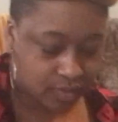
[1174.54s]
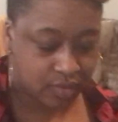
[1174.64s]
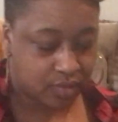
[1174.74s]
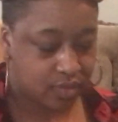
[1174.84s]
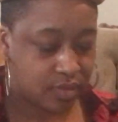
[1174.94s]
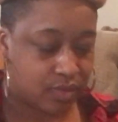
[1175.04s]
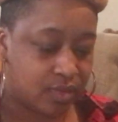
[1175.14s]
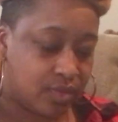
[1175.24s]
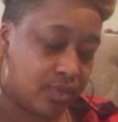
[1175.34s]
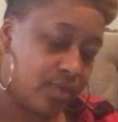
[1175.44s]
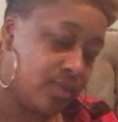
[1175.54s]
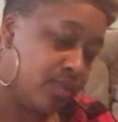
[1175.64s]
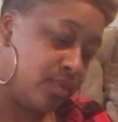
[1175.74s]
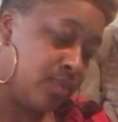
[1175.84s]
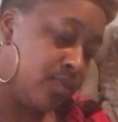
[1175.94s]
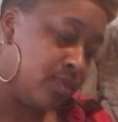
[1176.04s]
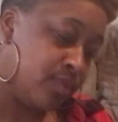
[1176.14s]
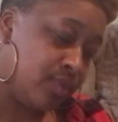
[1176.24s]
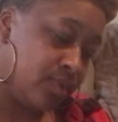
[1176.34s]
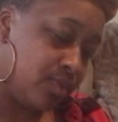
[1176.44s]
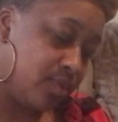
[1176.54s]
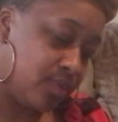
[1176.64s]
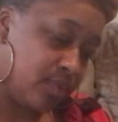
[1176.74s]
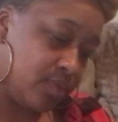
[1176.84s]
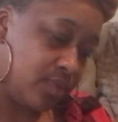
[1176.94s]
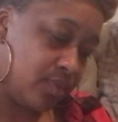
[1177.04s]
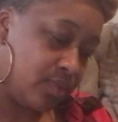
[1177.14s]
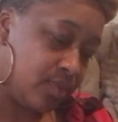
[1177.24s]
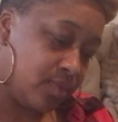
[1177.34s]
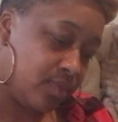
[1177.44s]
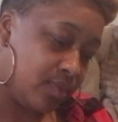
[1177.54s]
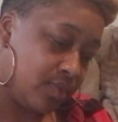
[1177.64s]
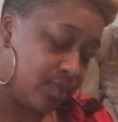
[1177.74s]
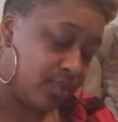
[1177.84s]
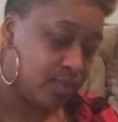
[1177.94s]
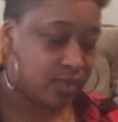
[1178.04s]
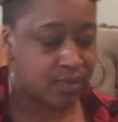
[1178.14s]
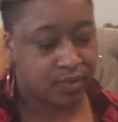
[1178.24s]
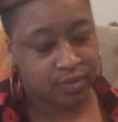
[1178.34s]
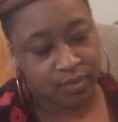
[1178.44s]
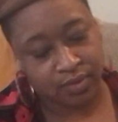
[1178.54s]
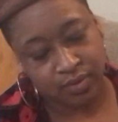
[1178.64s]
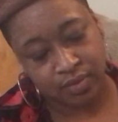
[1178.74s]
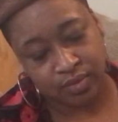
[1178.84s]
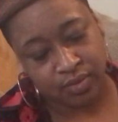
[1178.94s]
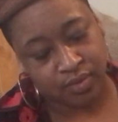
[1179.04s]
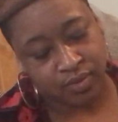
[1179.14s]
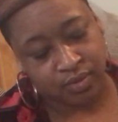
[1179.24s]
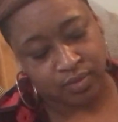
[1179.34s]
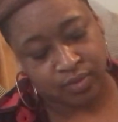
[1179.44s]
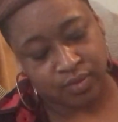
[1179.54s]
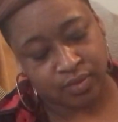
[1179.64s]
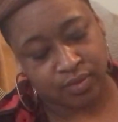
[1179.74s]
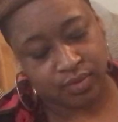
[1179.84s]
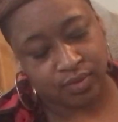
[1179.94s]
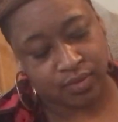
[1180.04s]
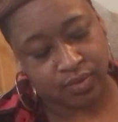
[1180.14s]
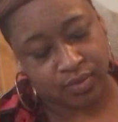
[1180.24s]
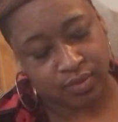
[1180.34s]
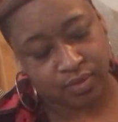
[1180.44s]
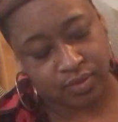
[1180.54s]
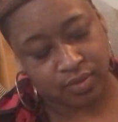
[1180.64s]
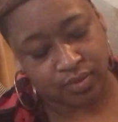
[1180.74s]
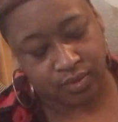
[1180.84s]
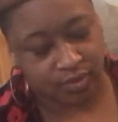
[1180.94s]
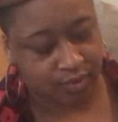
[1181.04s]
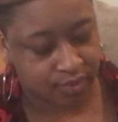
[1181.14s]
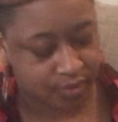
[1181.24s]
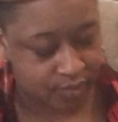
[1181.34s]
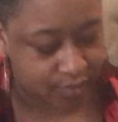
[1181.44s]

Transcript: [no speech]